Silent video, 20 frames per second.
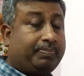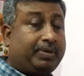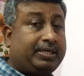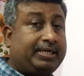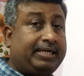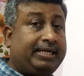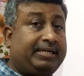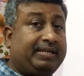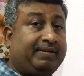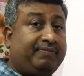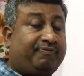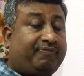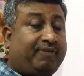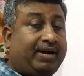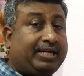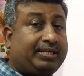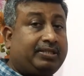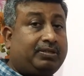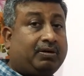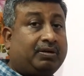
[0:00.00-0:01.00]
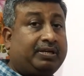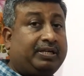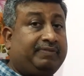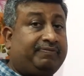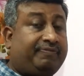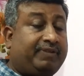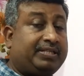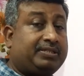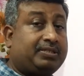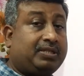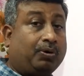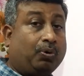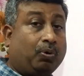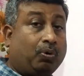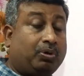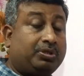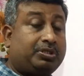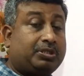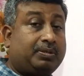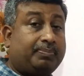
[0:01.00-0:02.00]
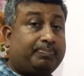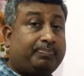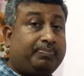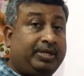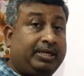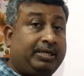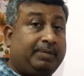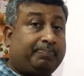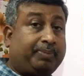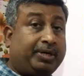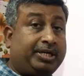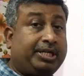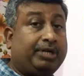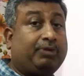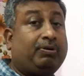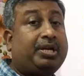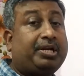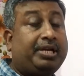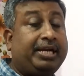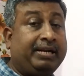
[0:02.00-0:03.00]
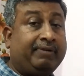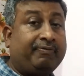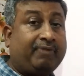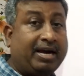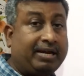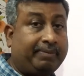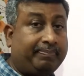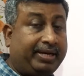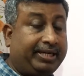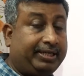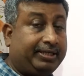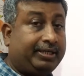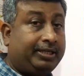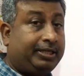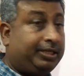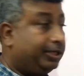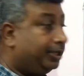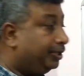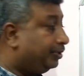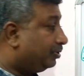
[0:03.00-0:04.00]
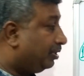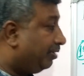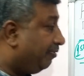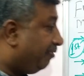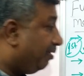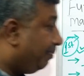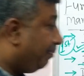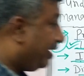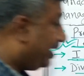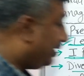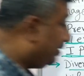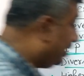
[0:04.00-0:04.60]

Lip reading: but it infects the host in a particular environment. So if we make